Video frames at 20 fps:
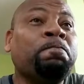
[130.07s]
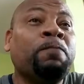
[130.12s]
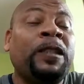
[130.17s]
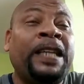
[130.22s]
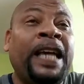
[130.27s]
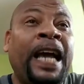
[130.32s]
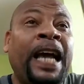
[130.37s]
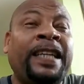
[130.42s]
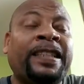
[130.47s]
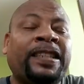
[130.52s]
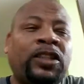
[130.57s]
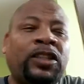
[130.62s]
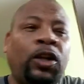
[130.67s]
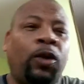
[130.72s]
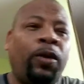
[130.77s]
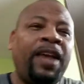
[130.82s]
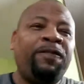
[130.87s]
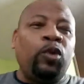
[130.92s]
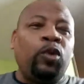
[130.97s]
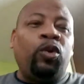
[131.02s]
yeah, so
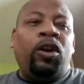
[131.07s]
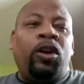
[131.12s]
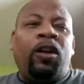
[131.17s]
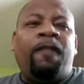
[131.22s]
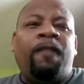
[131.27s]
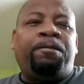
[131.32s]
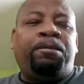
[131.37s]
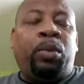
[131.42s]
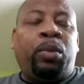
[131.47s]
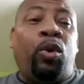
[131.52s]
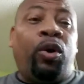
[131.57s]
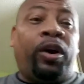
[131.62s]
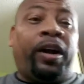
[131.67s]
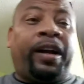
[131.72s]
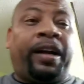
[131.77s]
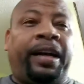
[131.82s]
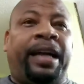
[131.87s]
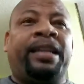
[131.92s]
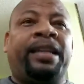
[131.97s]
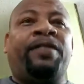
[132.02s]
if you love pork
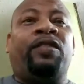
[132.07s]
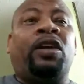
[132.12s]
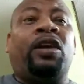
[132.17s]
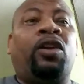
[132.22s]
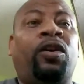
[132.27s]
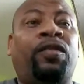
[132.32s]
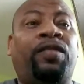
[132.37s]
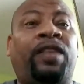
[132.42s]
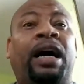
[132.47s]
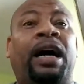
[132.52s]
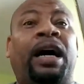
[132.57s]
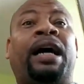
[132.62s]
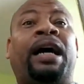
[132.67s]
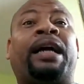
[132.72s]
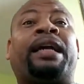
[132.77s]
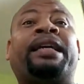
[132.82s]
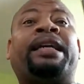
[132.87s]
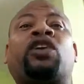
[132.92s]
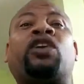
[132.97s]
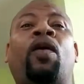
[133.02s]
and if you love Aki,
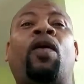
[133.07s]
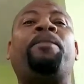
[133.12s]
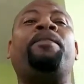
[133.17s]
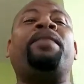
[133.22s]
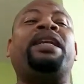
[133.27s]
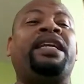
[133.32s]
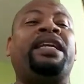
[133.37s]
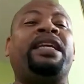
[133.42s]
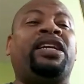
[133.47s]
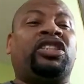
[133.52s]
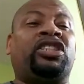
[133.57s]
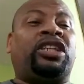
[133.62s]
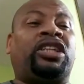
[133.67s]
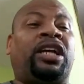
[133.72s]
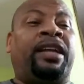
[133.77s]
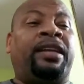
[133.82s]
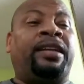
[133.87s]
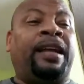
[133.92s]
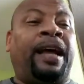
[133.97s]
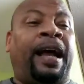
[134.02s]
this
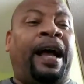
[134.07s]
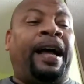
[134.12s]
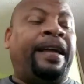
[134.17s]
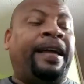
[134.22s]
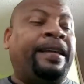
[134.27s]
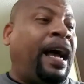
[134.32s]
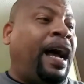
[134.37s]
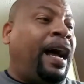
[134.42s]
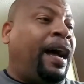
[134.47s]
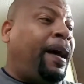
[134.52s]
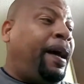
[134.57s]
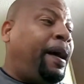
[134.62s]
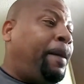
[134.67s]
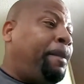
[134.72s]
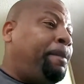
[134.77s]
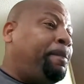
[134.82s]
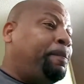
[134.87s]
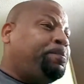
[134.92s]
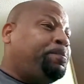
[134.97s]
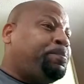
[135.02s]
combination and
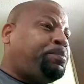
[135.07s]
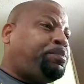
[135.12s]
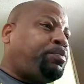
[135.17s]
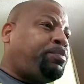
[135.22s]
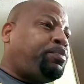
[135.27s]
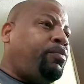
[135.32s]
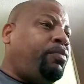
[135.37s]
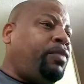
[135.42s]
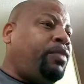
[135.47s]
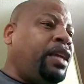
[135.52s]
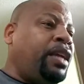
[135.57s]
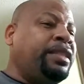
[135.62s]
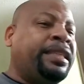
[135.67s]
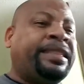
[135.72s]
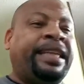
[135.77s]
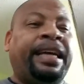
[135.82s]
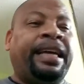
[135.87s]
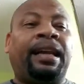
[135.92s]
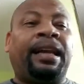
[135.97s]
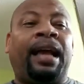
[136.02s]
um, this
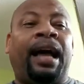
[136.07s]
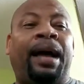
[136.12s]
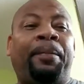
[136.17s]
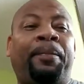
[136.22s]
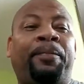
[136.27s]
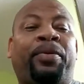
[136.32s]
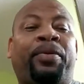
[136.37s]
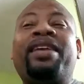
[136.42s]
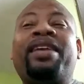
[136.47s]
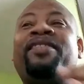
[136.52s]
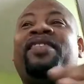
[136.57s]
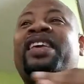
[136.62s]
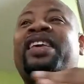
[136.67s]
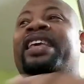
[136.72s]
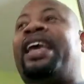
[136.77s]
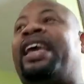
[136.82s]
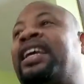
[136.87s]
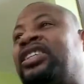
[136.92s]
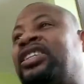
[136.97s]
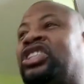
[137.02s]
little
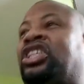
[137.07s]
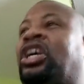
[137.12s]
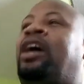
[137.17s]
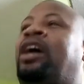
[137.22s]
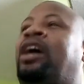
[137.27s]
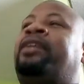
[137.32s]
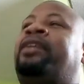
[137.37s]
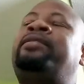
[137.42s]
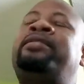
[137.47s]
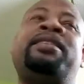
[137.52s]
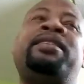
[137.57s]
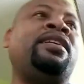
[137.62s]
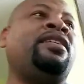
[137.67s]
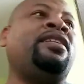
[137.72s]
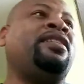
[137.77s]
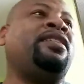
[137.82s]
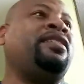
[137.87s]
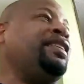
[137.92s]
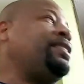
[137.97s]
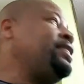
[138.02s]
abbreviation
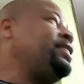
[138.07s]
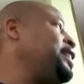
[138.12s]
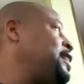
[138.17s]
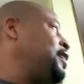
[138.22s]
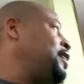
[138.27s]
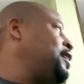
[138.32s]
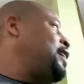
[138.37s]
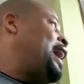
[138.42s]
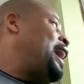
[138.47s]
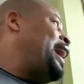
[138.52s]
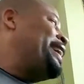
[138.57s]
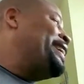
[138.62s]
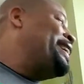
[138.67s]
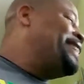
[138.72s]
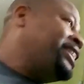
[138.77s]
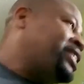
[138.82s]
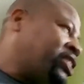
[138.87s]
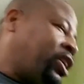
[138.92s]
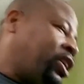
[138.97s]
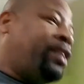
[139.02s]
this little
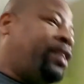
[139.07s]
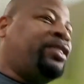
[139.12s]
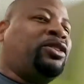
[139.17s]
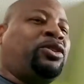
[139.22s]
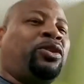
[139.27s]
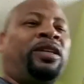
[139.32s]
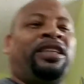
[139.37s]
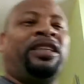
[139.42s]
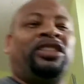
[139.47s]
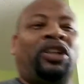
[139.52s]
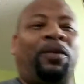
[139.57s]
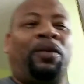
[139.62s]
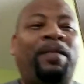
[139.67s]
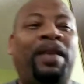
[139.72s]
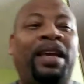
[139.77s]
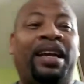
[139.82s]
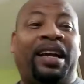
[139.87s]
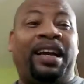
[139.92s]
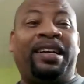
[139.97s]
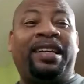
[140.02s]
addition to the
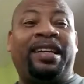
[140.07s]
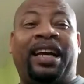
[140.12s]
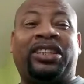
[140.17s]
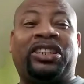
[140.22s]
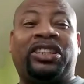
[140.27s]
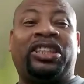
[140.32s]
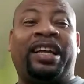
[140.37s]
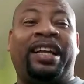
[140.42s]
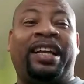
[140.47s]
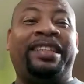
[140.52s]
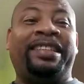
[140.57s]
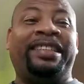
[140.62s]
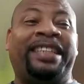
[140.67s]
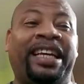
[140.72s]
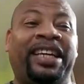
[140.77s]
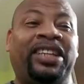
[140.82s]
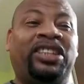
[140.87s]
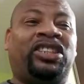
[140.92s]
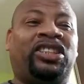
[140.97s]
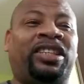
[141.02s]
Jamaican national
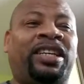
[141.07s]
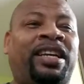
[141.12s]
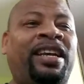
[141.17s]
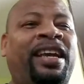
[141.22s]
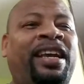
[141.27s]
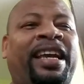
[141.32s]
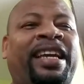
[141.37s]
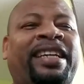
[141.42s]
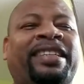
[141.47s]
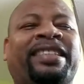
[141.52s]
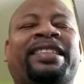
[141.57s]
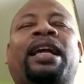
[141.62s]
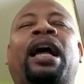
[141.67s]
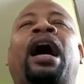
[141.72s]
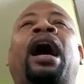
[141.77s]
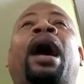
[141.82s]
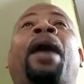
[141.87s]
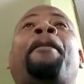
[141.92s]
dish is a